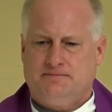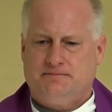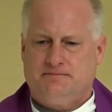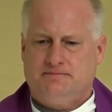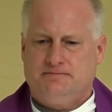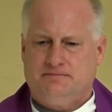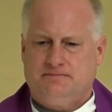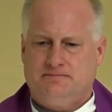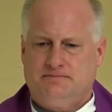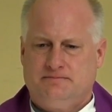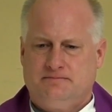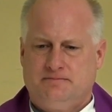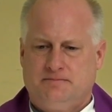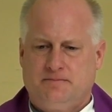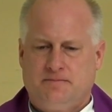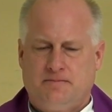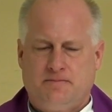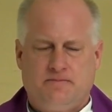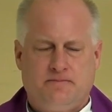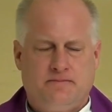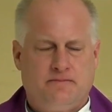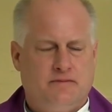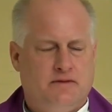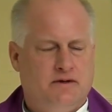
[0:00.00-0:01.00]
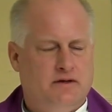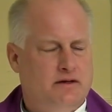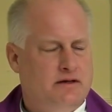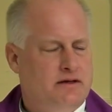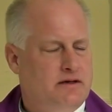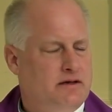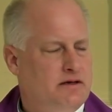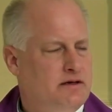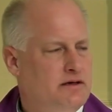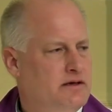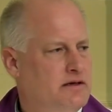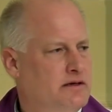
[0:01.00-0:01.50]

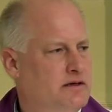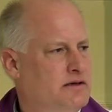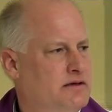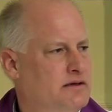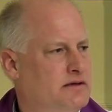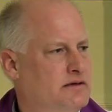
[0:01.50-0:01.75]
Nothing is said.